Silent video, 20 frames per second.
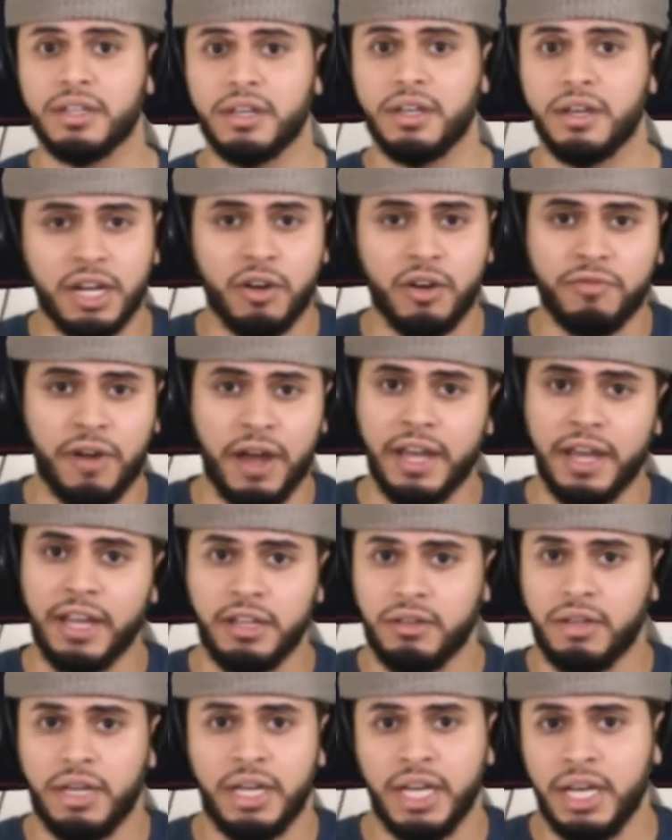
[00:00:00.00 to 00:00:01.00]
He don't fight
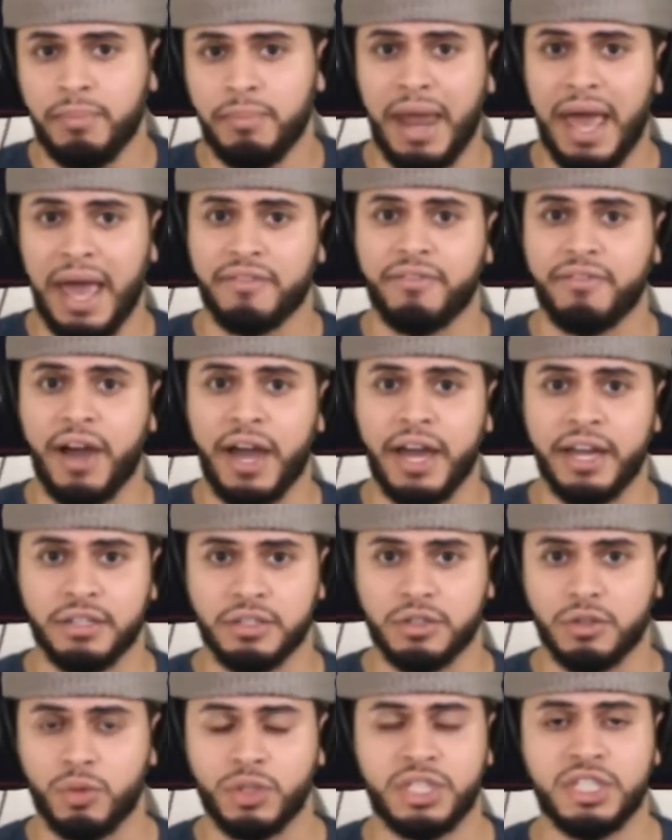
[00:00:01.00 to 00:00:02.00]
any Black
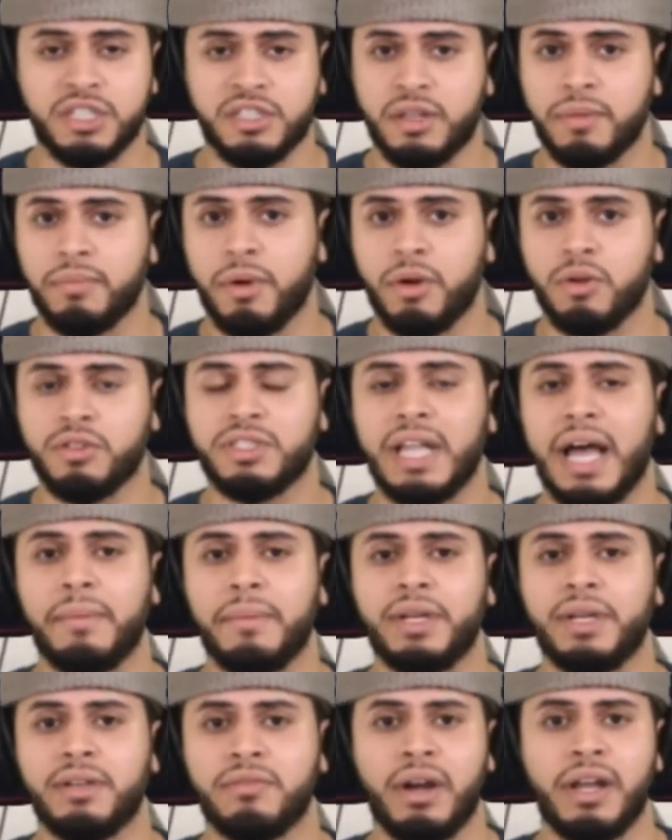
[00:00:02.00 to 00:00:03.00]
fighters, which is the most
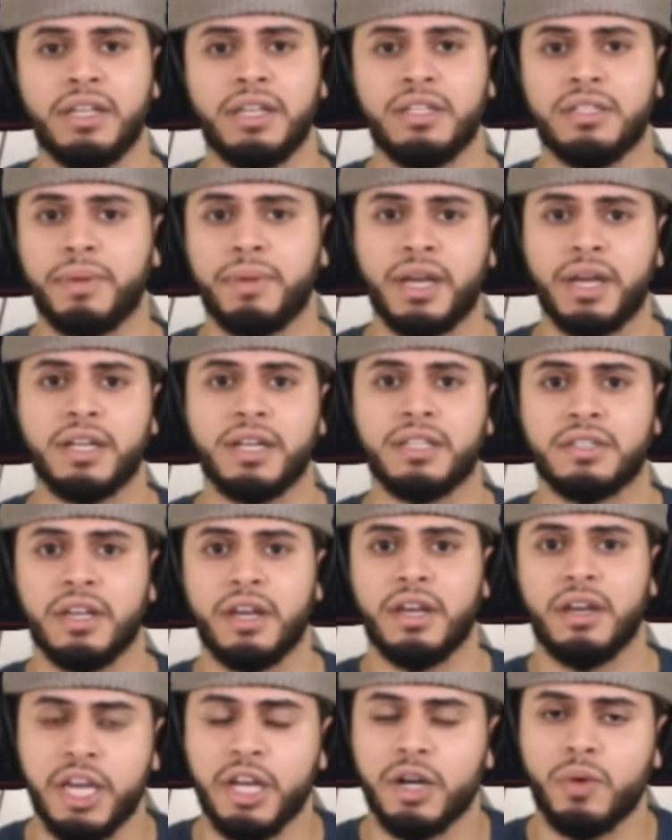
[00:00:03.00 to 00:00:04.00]
dominant race, because
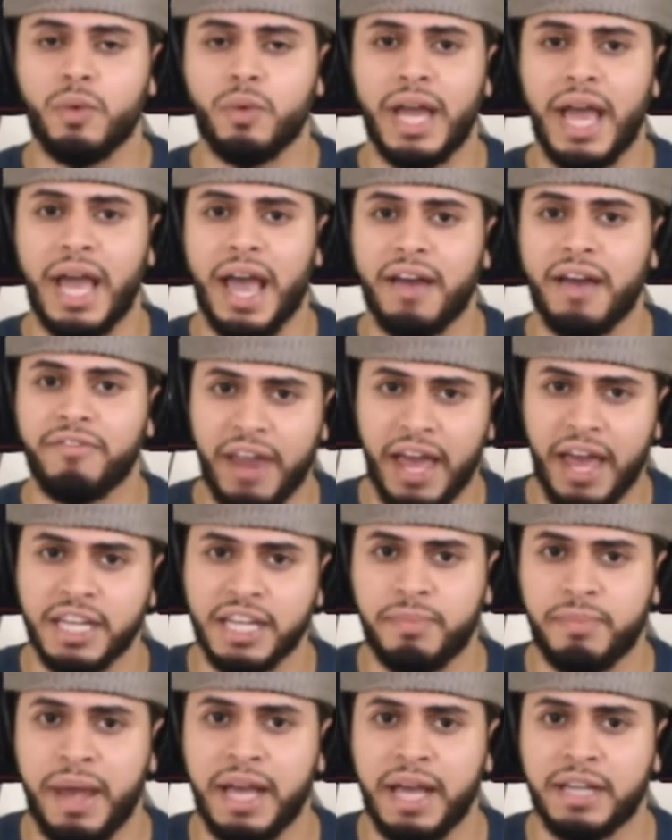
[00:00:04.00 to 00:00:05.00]
he don't want to have
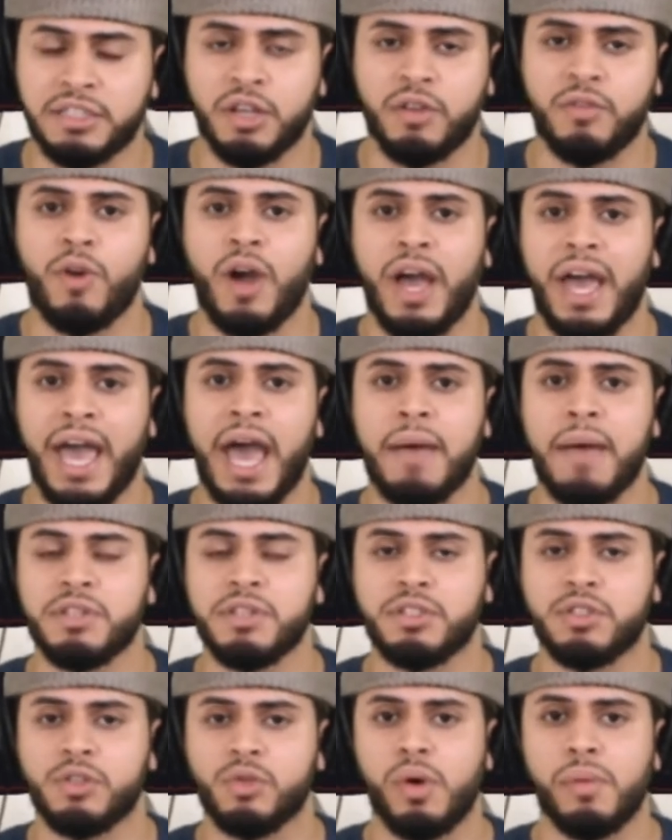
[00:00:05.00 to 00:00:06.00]
flashbacks of what
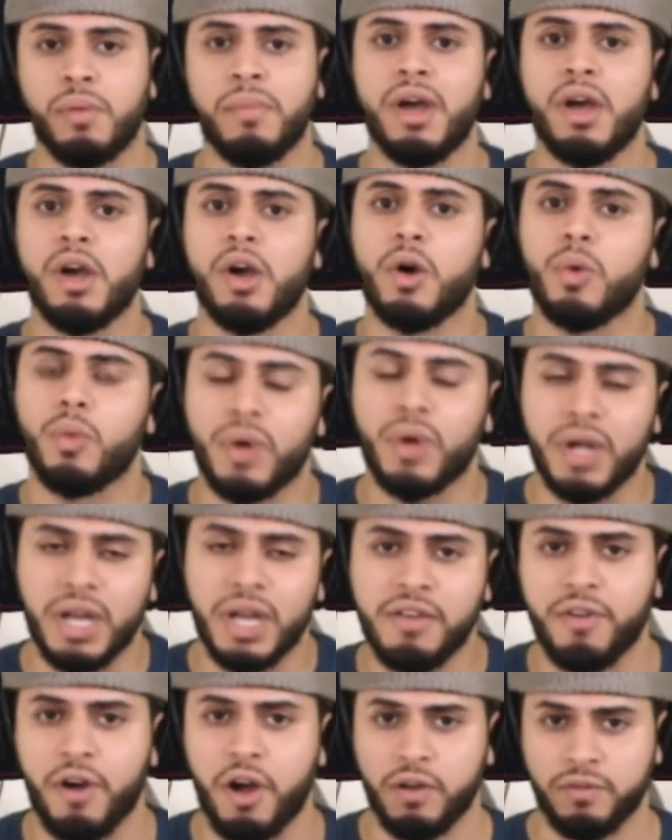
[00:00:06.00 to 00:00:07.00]
happened to him when he
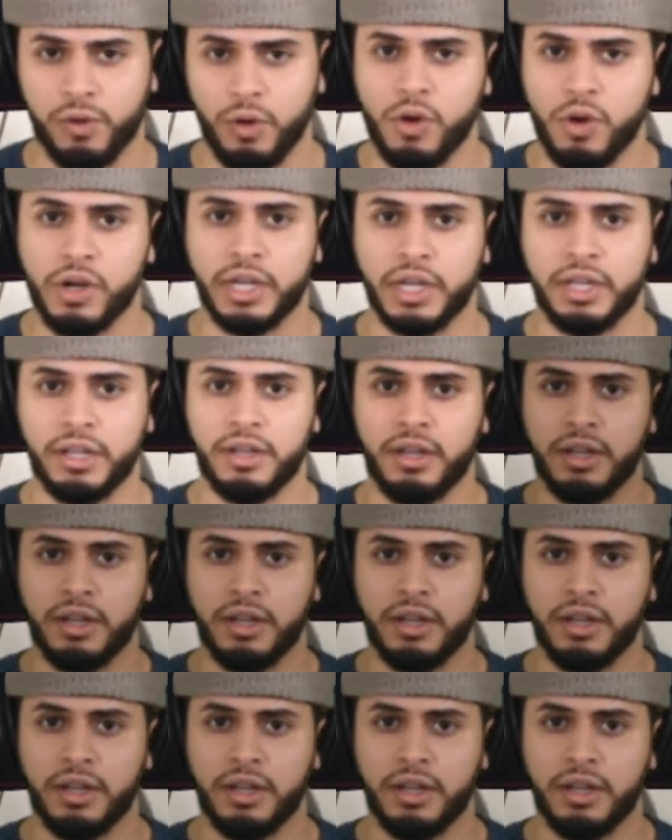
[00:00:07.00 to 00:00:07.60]
fought Floyd.